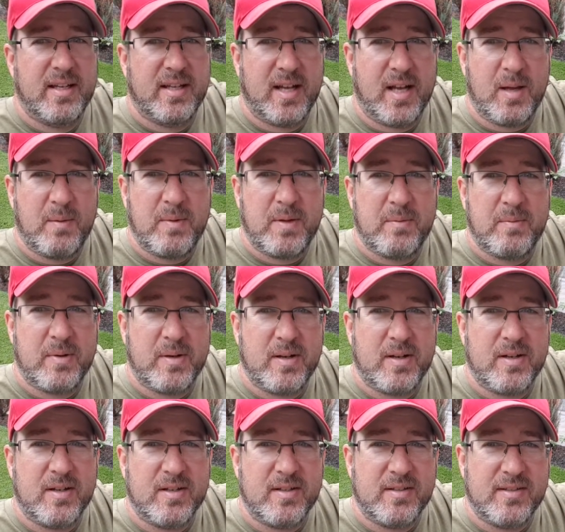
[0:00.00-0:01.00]

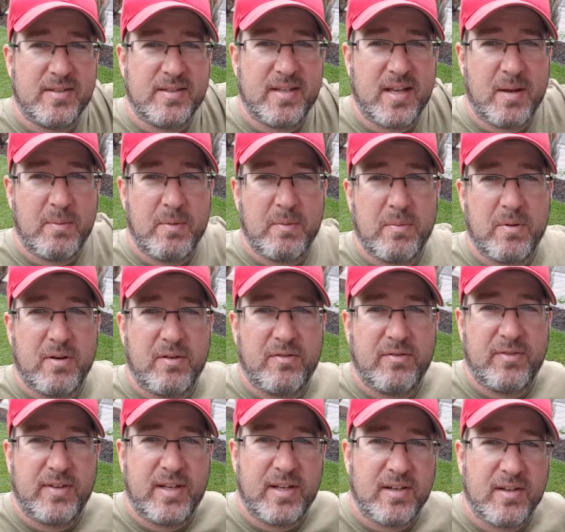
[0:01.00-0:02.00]
hummingbirds, hummingbird
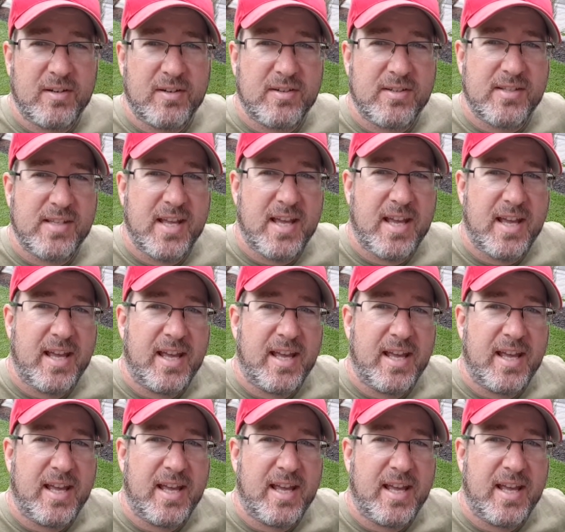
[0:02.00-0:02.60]
feeders,